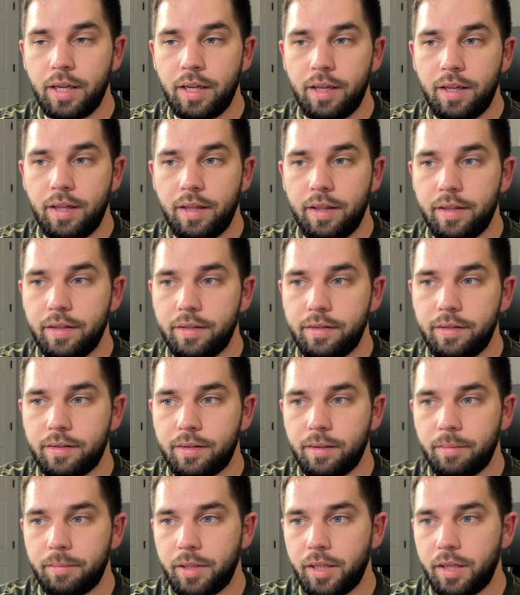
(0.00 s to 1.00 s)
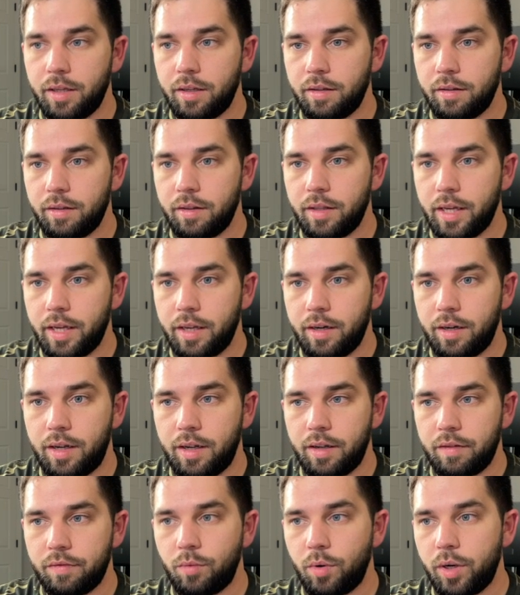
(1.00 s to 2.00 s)
This is something that
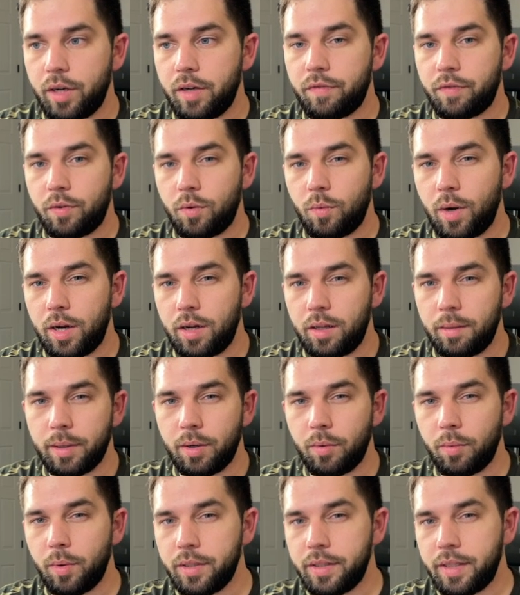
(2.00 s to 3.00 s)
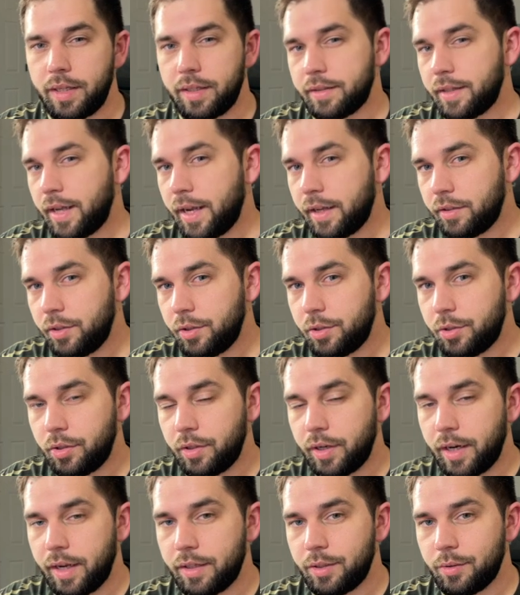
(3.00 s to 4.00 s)
I've wanted for a while, but I wasn't exactly
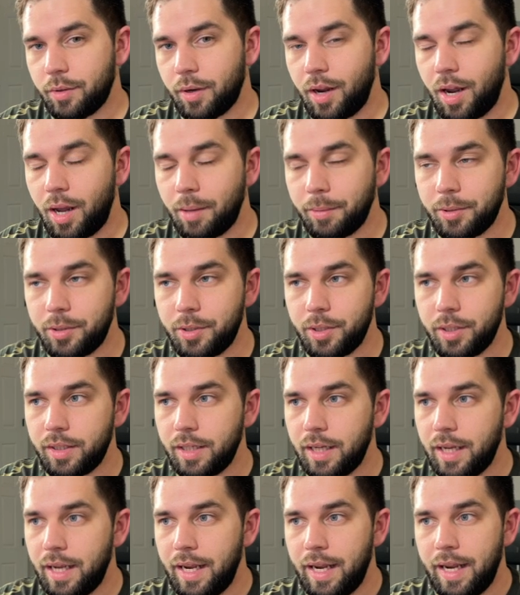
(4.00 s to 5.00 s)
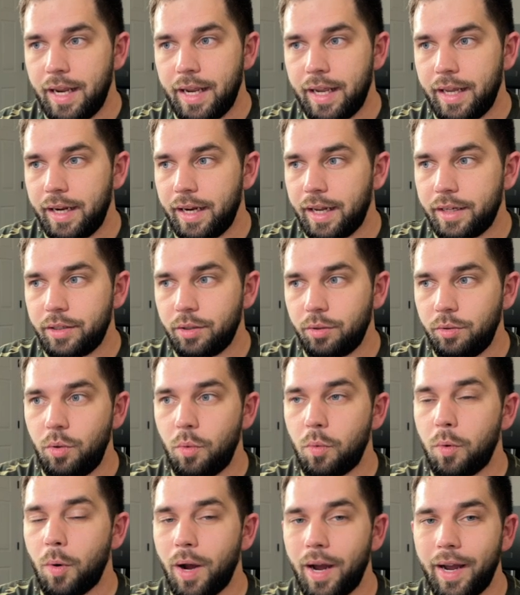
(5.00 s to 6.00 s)
sure how to accomplish it. And I don't know
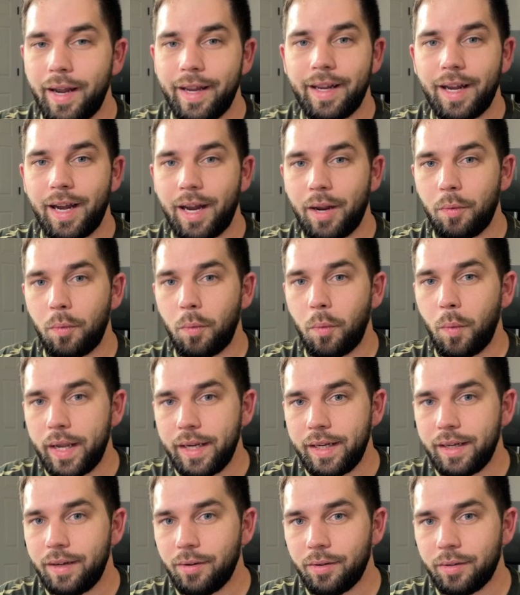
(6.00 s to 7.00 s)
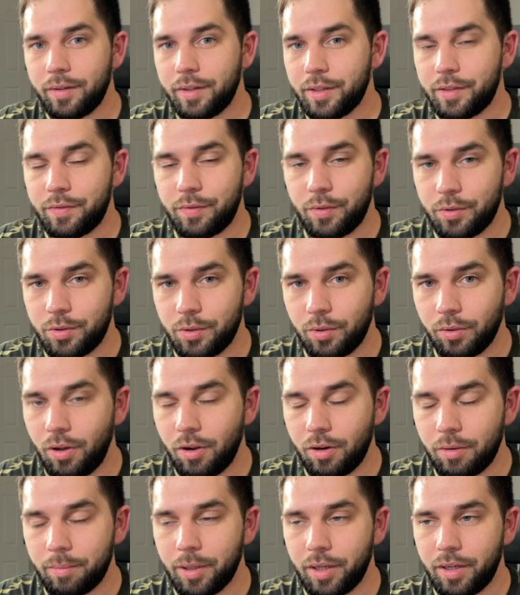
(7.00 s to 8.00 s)
why I waited on this for so
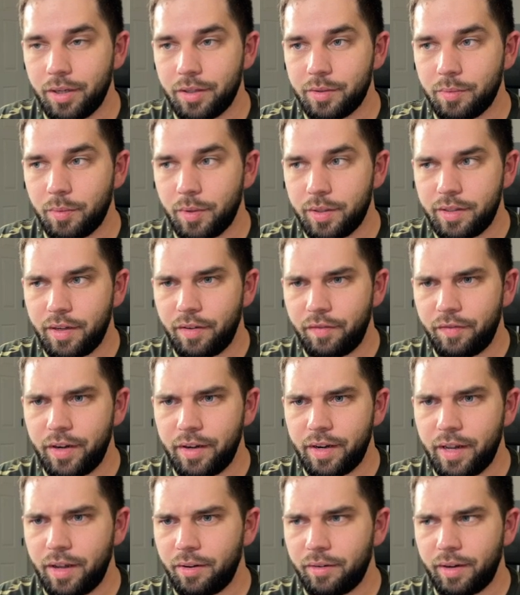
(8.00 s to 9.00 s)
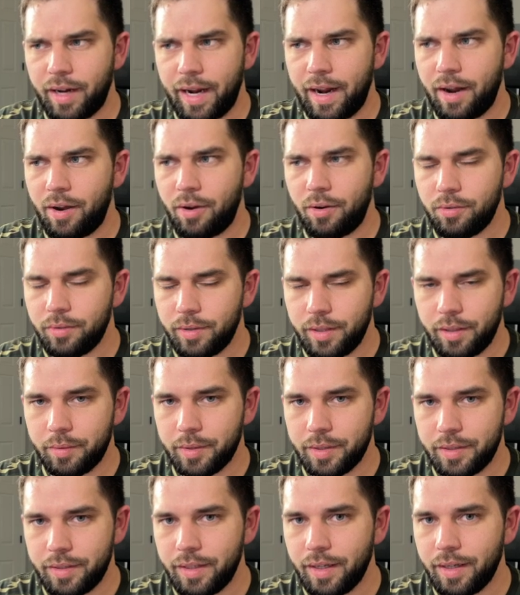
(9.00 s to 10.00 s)
long, because once I figured out how it
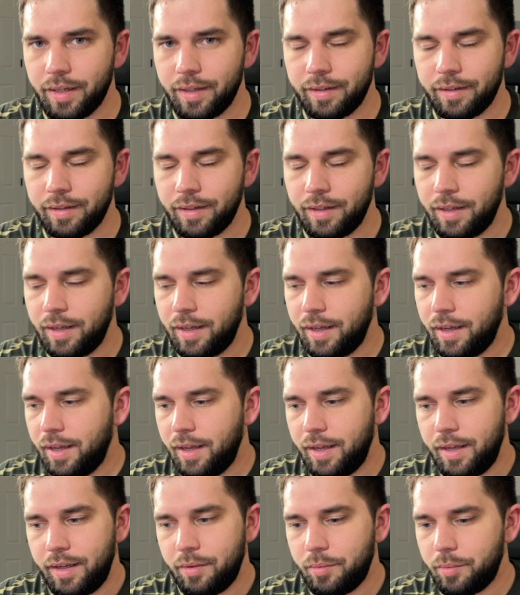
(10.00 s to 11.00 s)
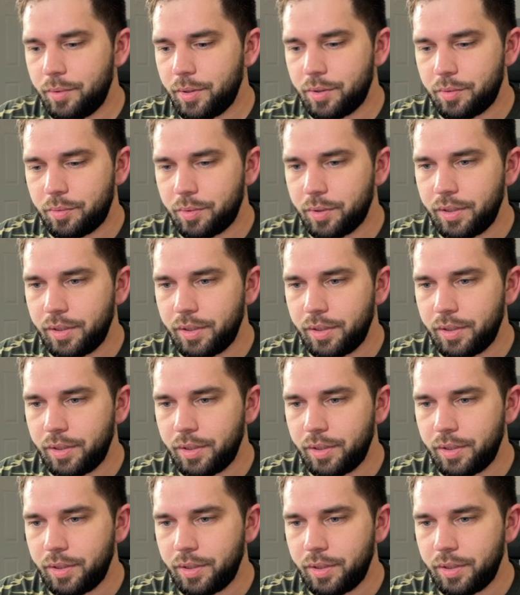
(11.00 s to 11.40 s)
was done, it was so